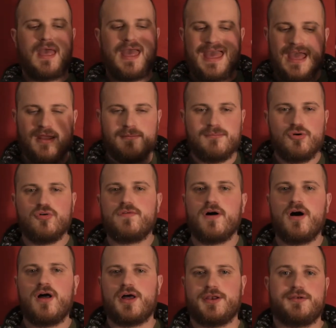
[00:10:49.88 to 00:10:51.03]
and move
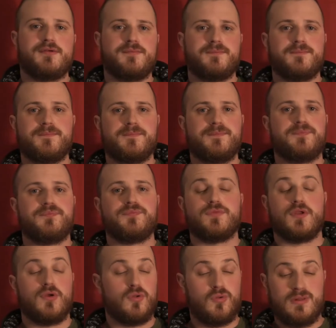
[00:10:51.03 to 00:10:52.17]
on.
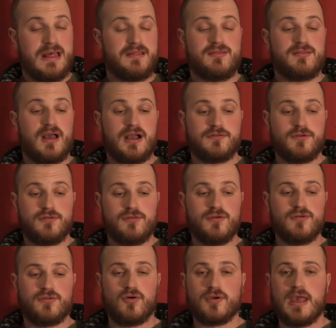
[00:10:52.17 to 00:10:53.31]
Less Dr.
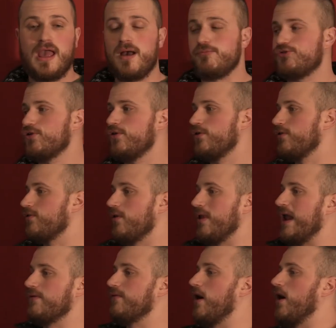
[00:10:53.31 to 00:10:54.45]
Seuss. Okay, I'm sure there's a
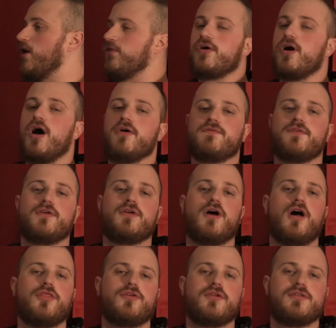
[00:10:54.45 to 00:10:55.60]
lot of other
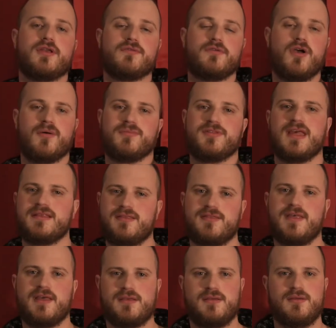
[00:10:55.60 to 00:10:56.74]
authors that have come since
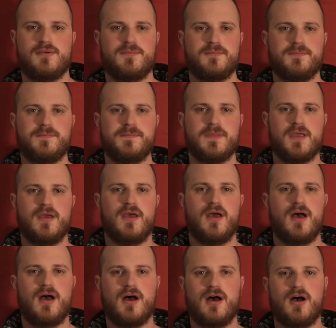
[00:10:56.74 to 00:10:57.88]
then
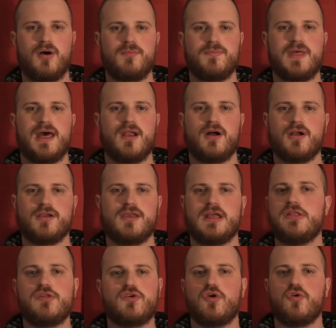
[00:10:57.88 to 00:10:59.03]
that our
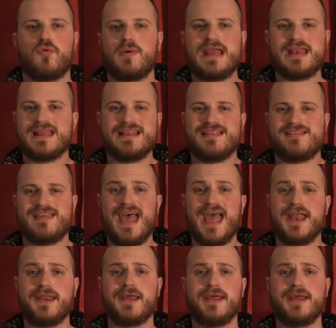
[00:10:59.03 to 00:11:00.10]
kids could read instead.